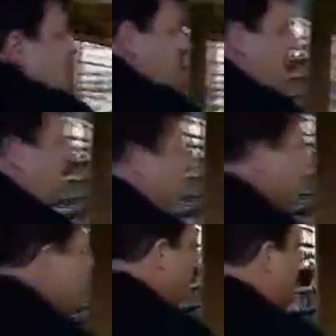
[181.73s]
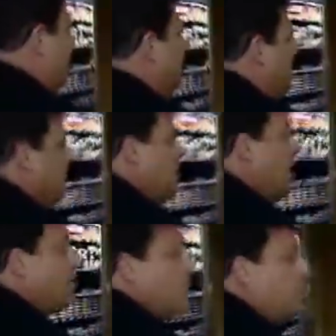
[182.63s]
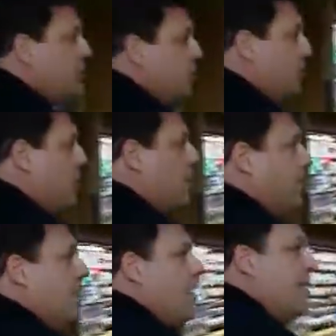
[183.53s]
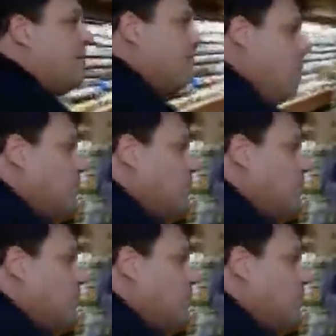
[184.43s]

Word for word: item in most cases, and a lot of grocery stores won't even carry frozen